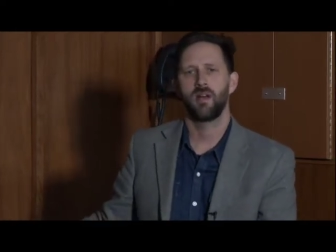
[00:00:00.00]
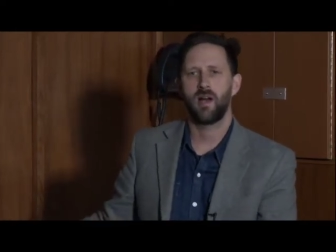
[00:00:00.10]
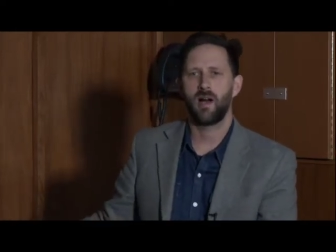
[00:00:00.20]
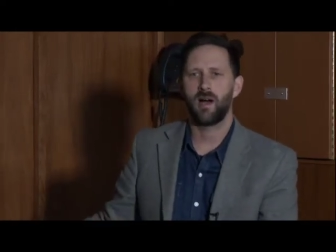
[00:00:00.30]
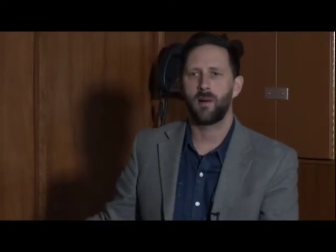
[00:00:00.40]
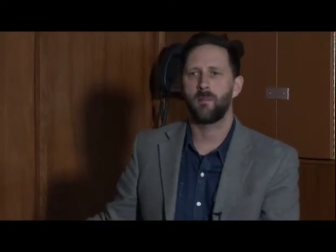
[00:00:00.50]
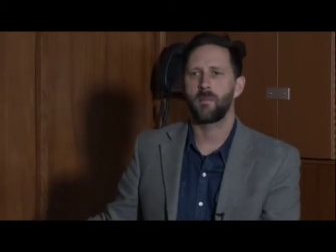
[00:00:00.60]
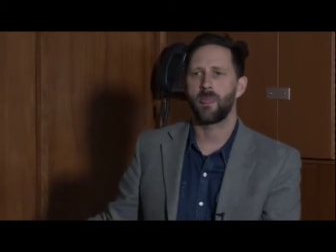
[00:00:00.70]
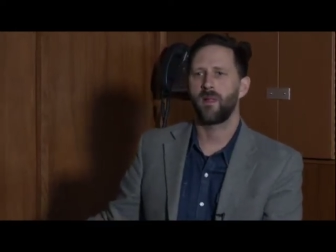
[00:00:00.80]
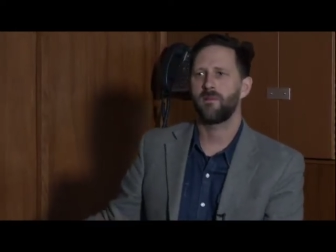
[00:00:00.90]
For
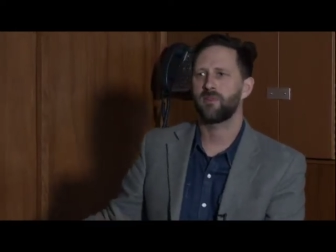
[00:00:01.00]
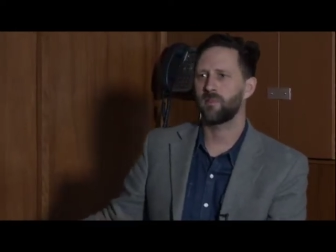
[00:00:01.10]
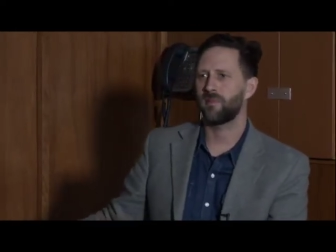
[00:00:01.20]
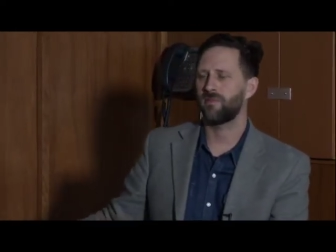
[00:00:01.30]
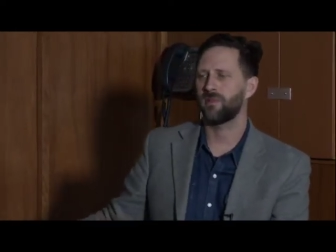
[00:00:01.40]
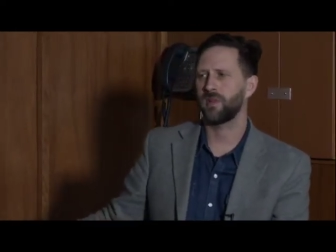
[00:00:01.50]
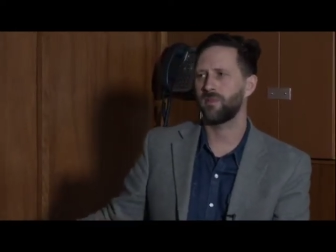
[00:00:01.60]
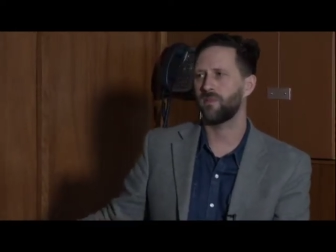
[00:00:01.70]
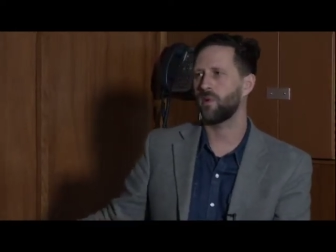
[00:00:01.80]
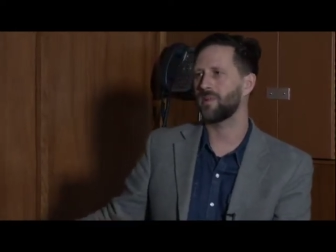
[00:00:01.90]
the
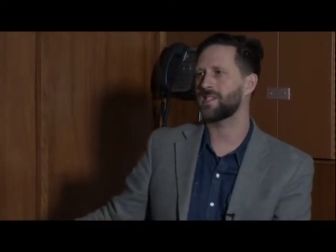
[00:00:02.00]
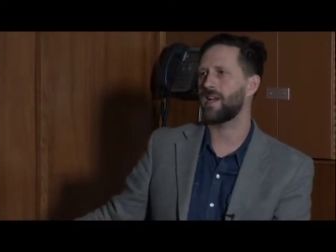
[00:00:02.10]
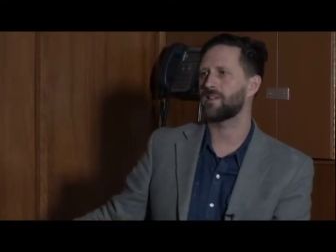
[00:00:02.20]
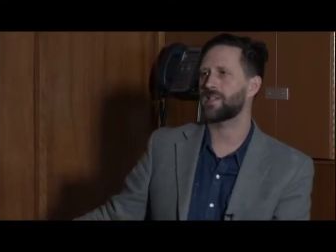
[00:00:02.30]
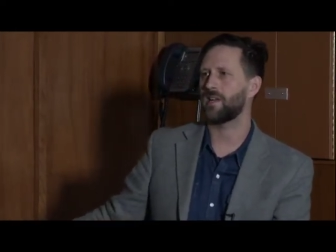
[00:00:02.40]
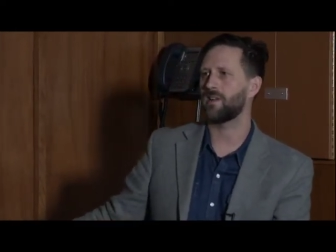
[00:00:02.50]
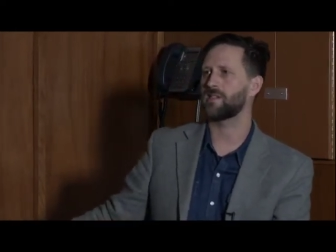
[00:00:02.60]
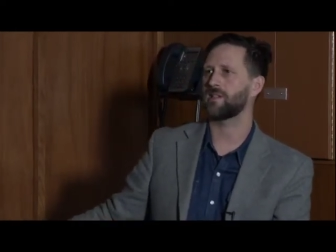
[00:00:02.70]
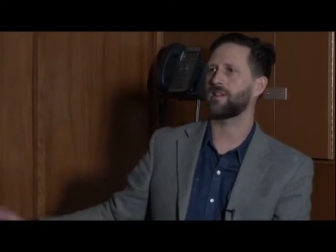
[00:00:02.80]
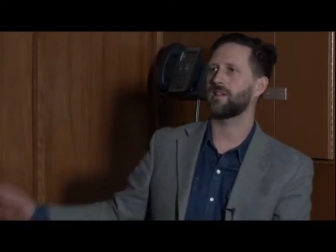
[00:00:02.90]
performance
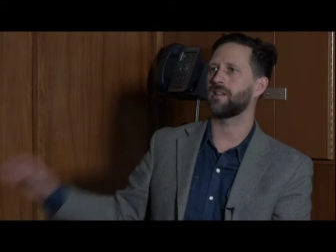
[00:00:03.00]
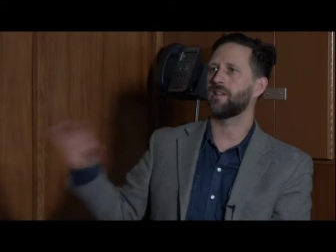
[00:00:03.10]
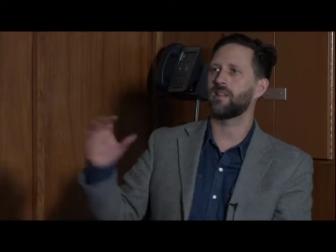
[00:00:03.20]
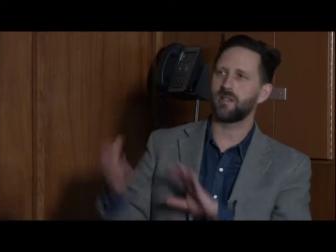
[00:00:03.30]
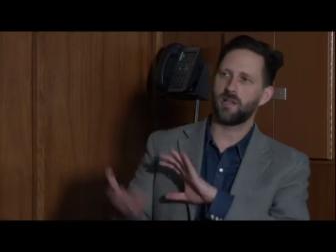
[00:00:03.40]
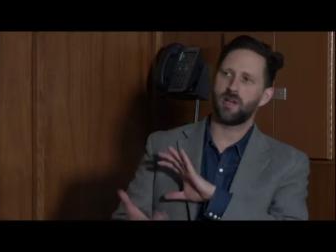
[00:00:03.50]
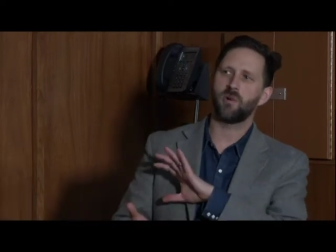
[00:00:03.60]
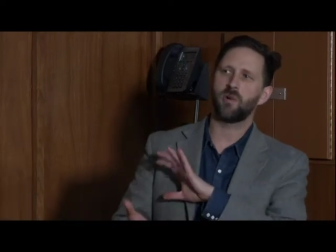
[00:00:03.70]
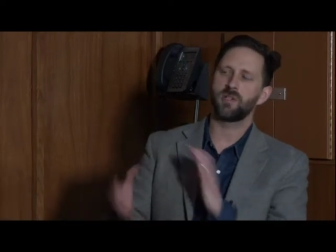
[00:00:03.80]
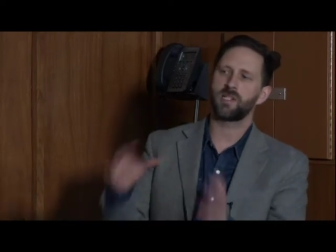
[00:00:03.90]
downstairs, that
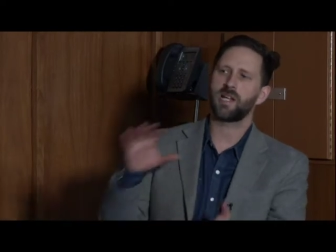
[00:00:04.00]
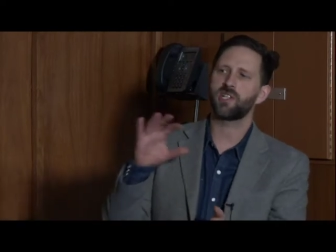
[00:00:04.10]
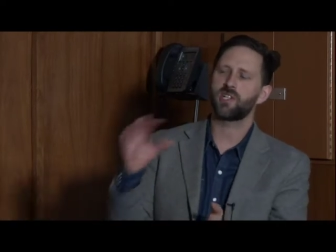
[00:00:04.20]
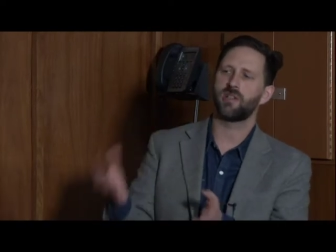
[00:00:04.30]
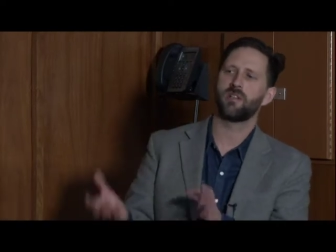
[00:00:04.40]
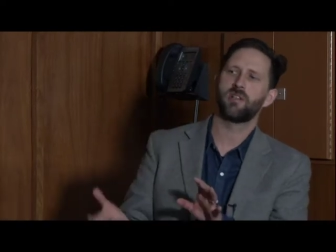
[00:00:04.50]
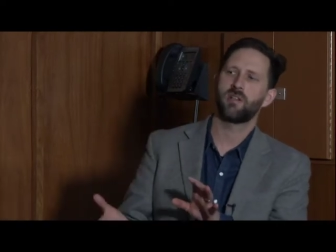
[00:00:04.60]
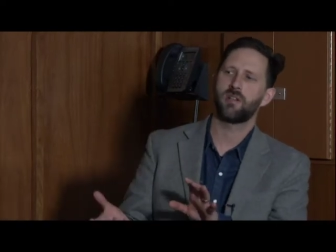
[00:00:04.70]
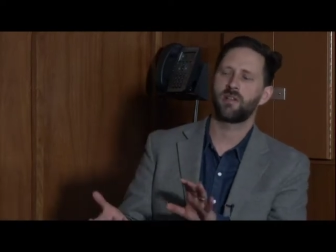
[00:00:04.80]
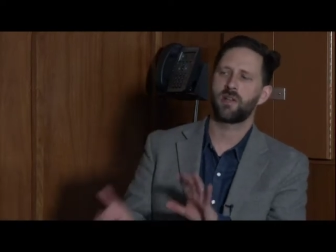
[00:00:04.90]
whole section,
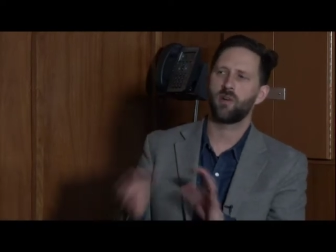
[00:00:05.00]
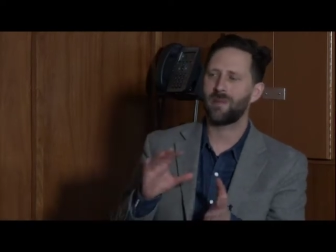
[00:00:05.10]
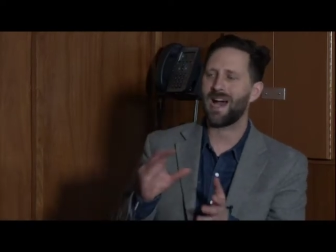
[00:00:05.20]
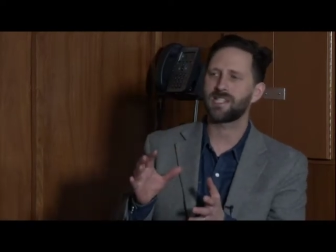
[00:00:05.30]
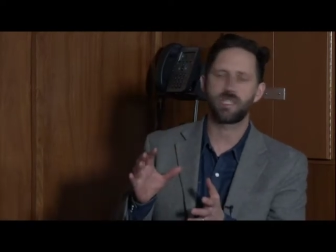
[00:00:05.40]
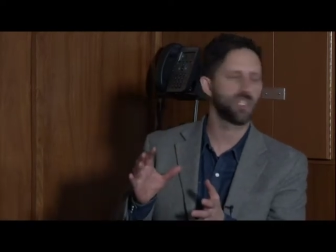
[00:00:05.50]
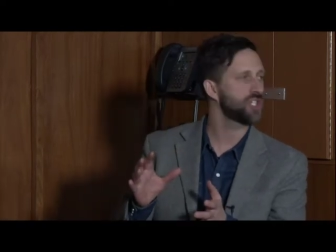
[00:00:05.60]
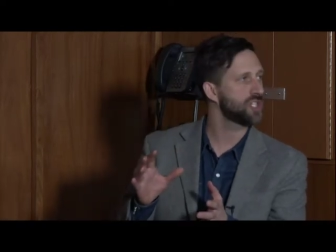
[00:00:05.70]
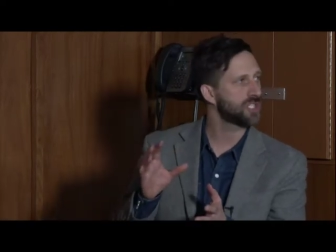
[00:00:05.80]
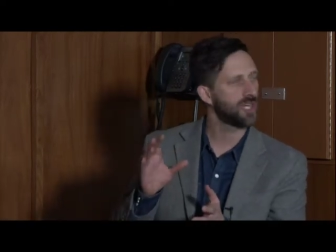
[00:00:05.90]
or that whole passage, I
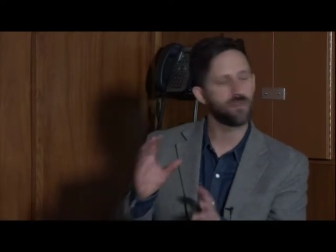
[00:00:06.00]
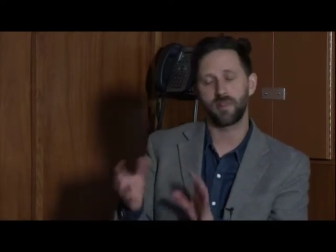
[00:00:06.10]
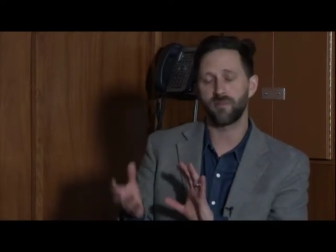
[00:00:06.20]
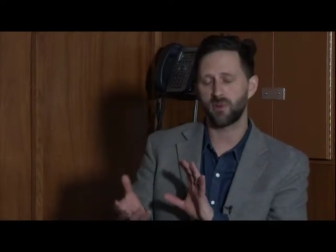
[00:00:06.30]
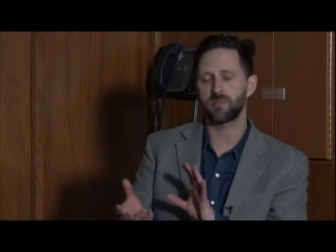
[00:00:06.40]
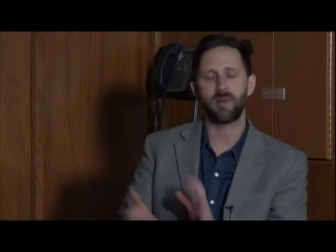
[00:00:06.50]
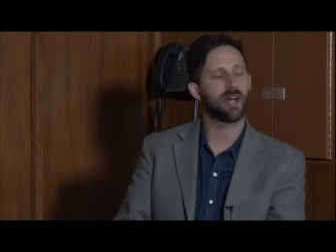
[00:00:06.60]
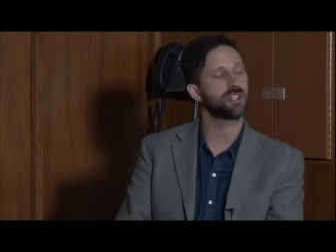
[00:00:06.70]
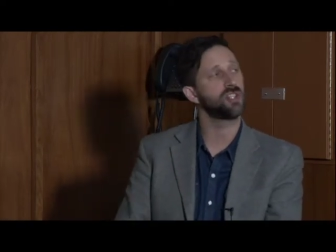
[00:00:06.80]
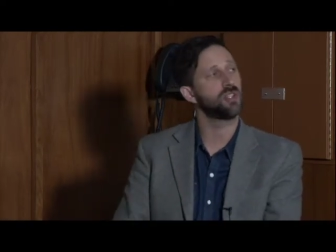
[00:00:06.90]
should say, the first
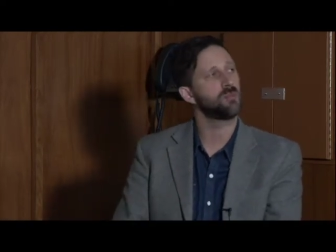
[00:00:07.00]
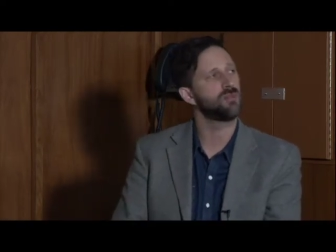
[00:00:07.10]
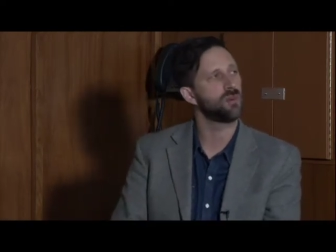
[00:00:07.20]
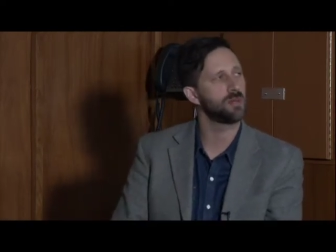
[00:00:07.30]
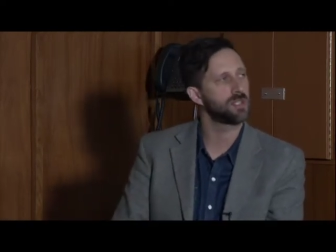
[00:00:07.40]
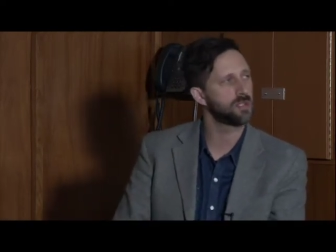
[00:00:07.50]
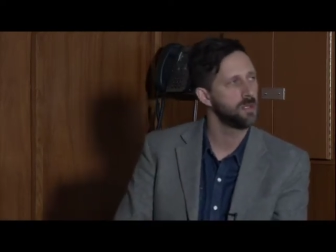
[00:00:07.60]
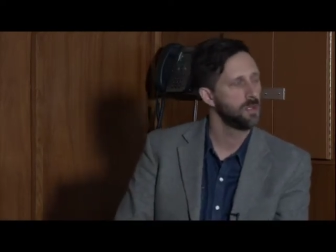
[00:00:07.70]
passage in the performance,